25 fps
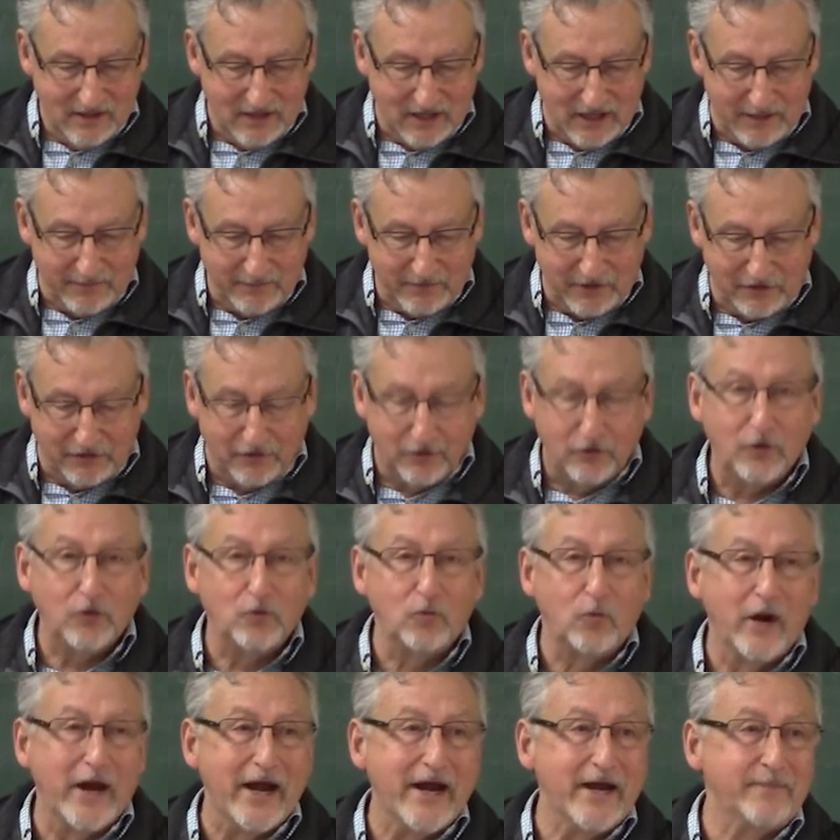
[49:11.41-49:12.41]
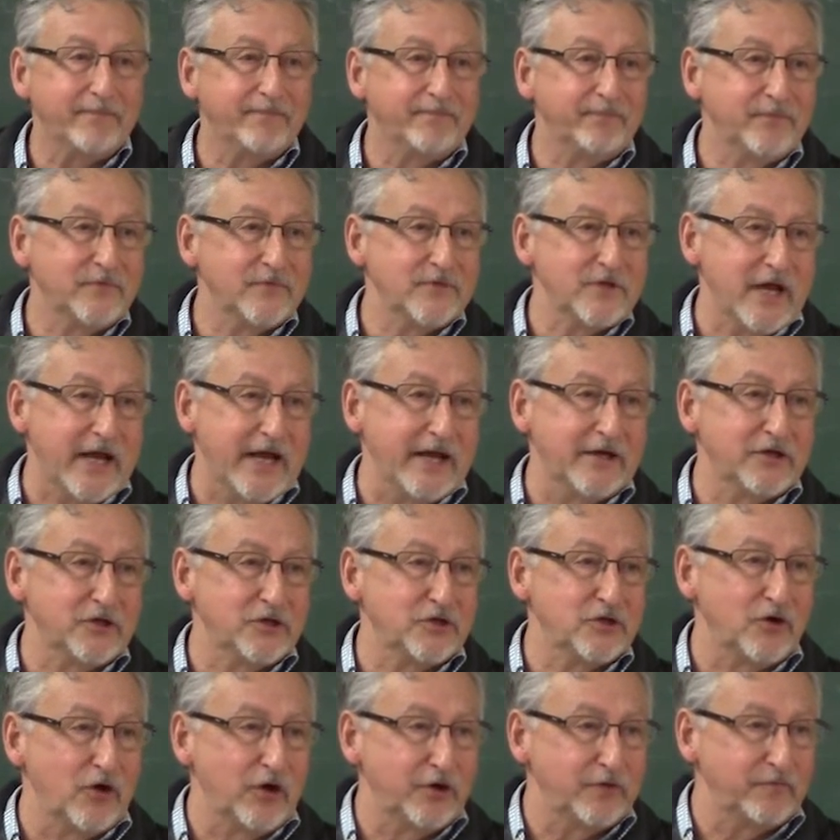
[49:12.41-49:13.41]
Um, the third way to end a
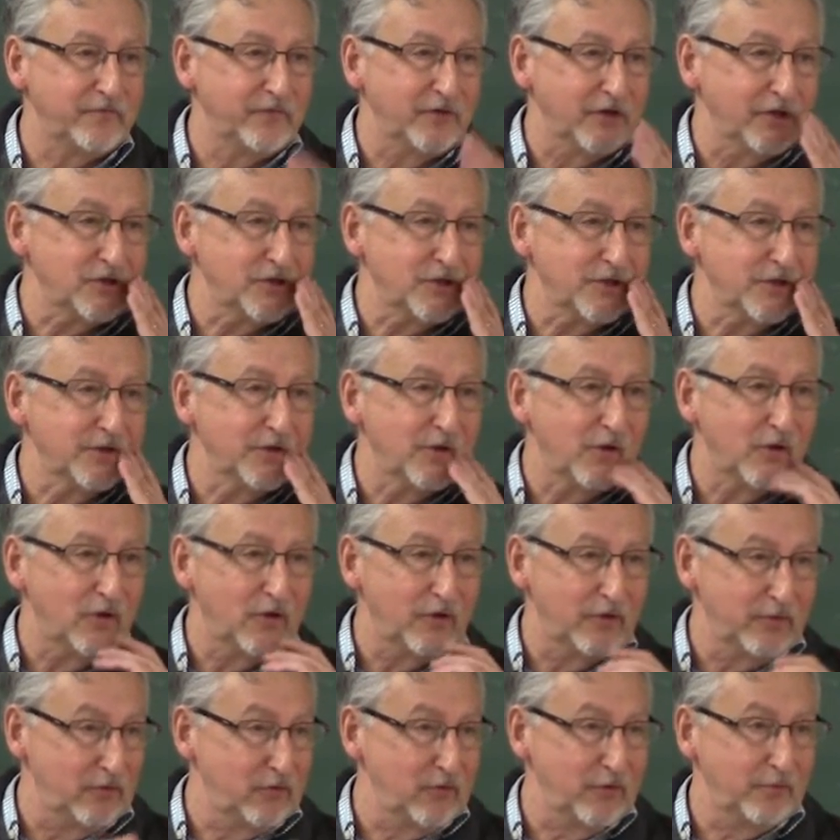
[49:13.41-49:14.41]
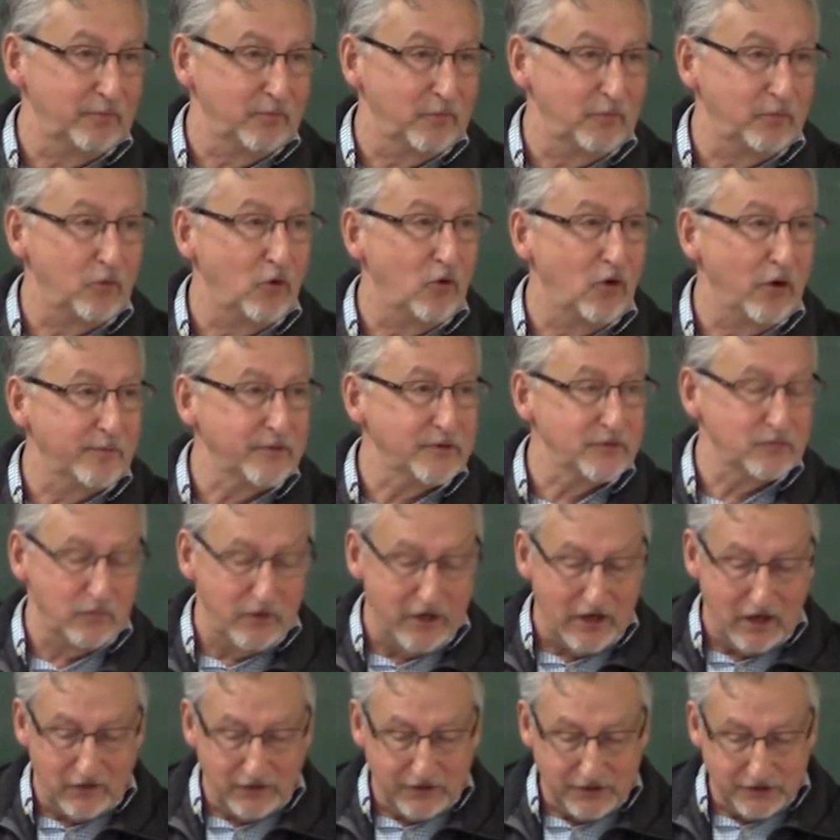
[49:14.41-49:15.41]
short fiction or, or a poem as
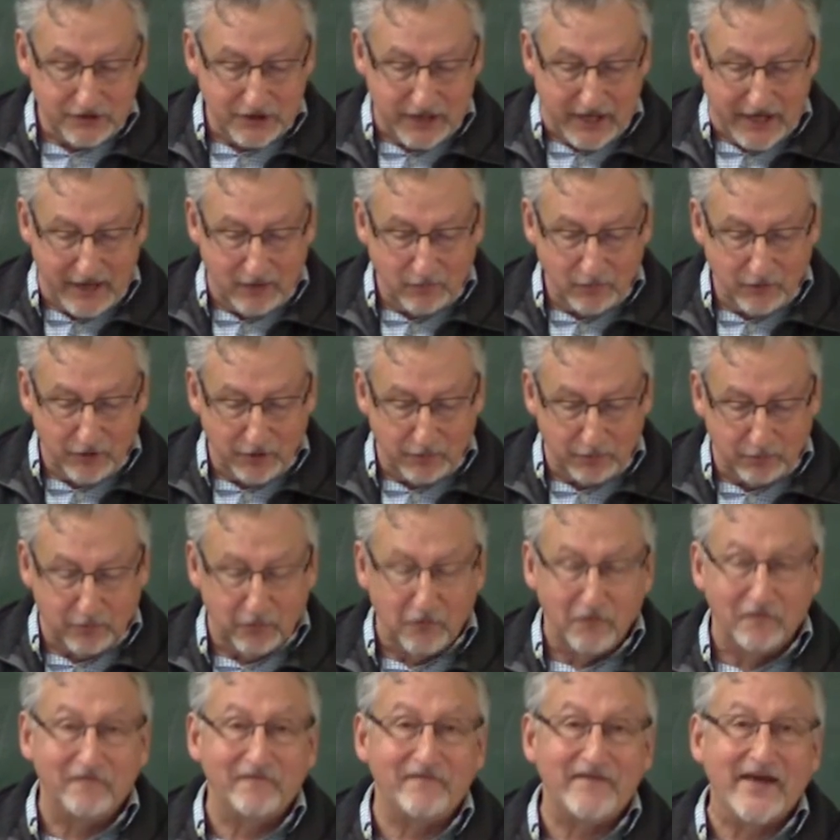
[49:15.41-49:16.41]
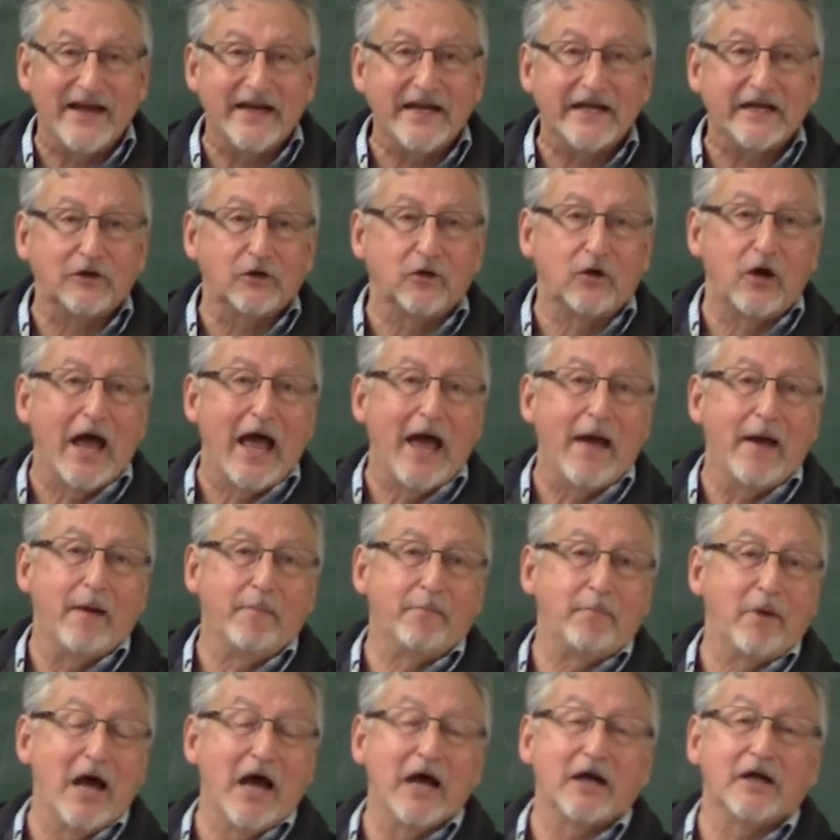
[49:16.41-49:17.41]
well is to end with a prophetic or
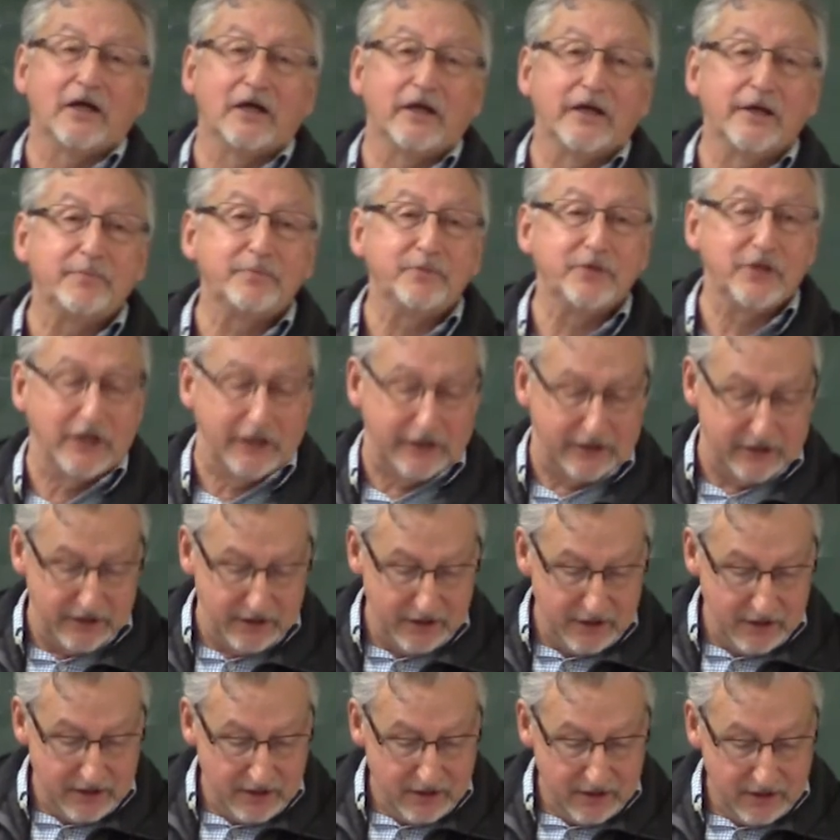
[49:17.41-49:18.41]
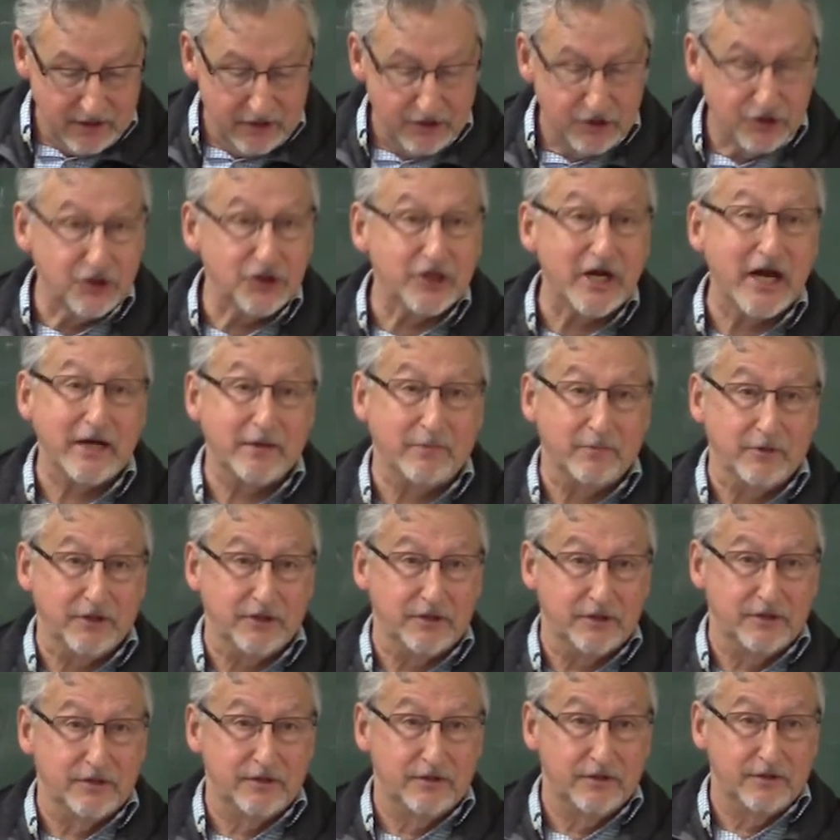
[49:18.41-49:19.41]
apocalyptic
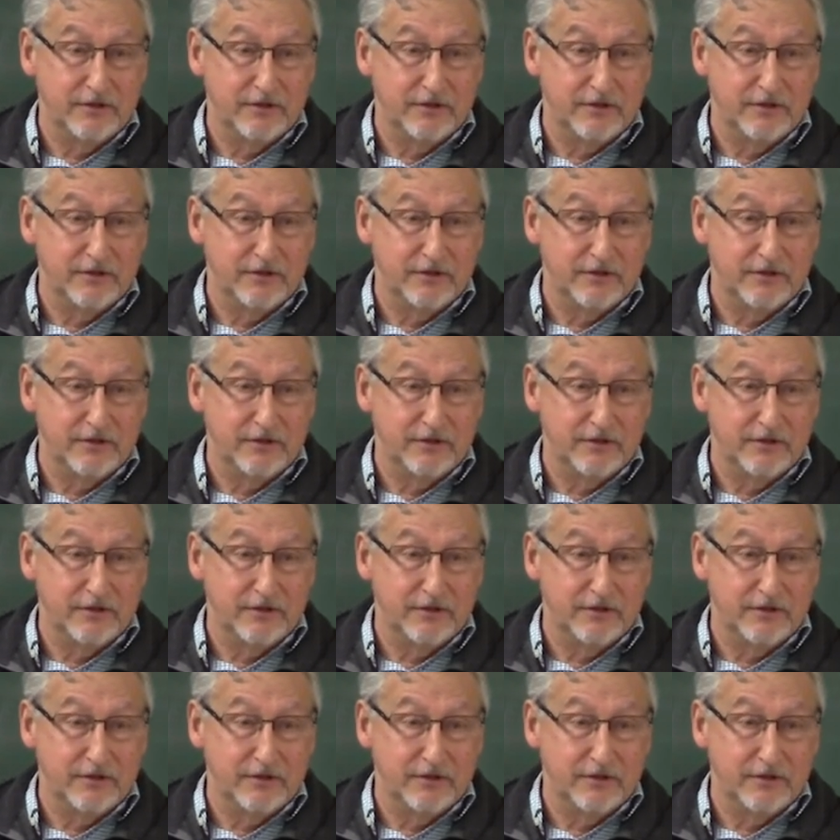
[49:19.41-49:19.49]
statement.